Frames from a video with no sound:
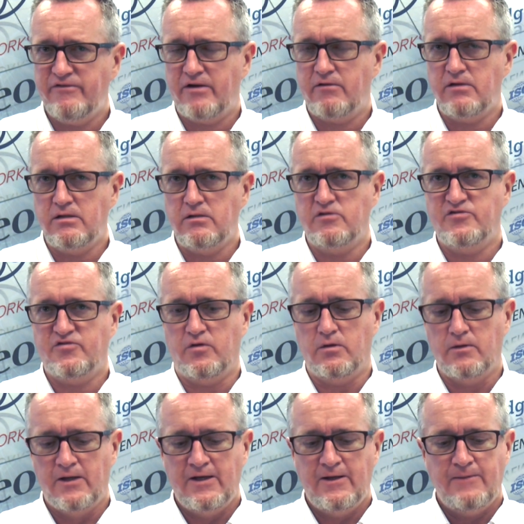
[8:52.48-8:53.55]
very
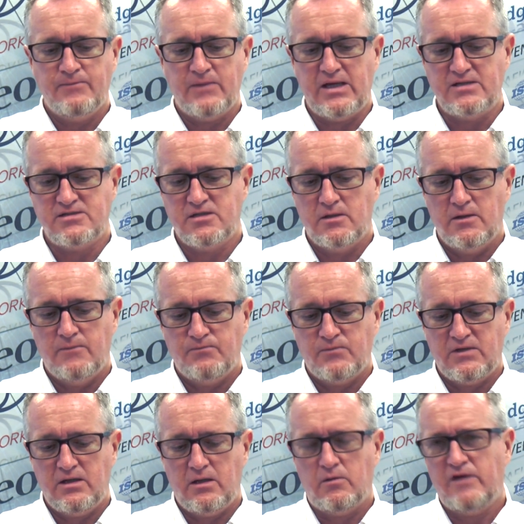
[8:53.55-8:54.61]
useful. Is,
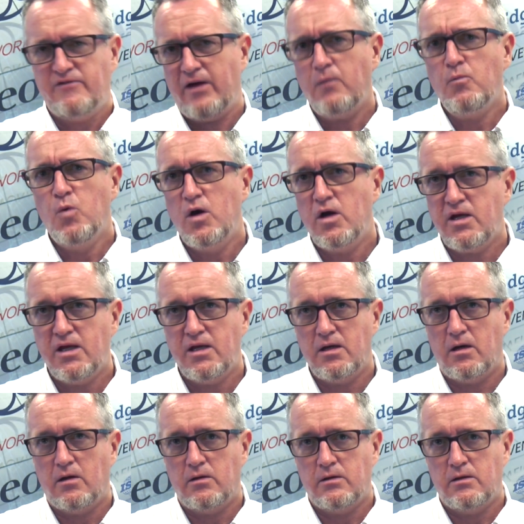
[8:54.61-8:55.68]
if I'm working
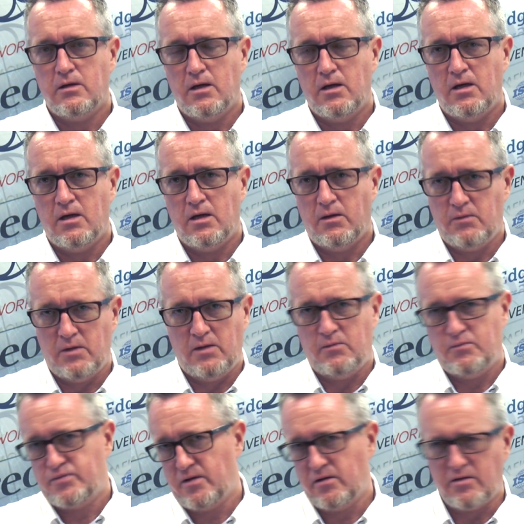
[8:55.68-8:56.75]
on a
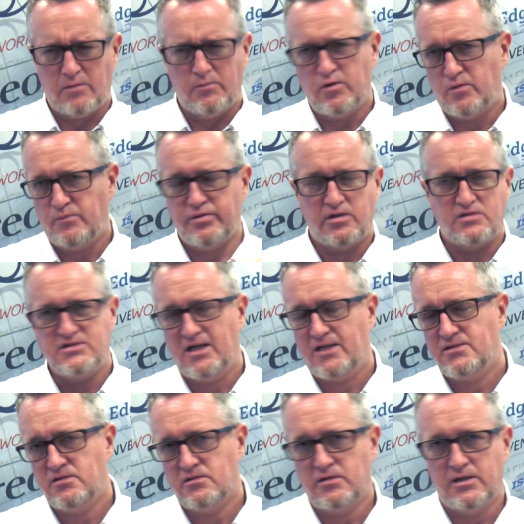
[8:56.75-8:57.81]
program or a
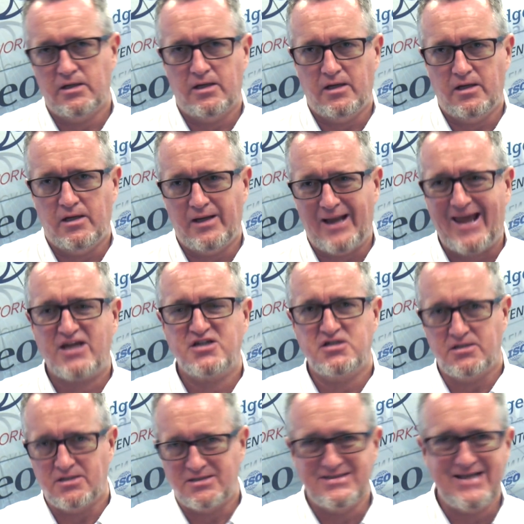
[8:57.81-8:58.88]
project or an
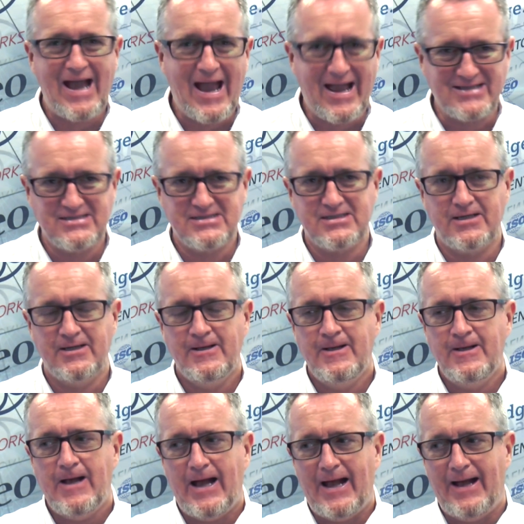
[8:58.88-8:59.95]
action, a task,
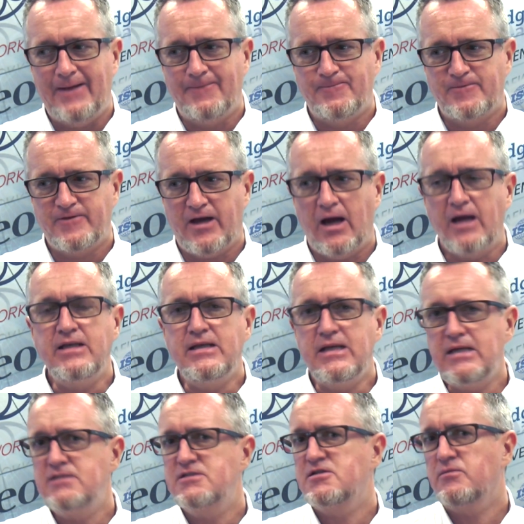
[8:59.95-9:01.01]
and I
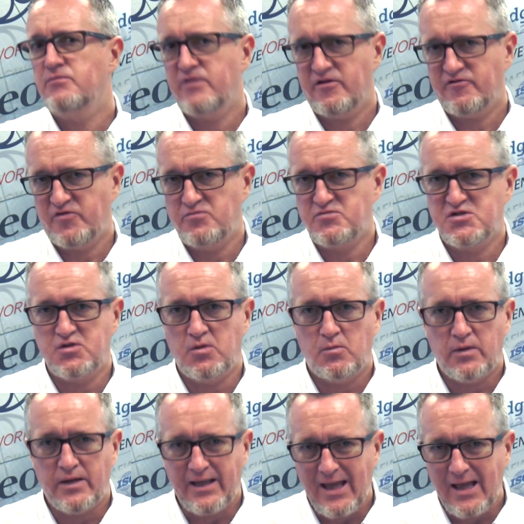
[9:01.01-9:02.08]
need something from
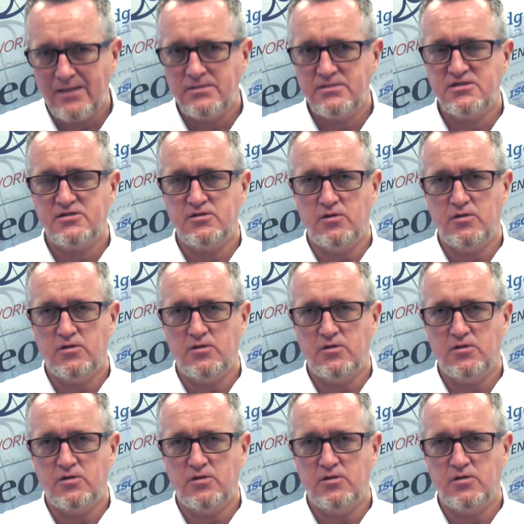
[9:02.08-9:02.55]
somebody else,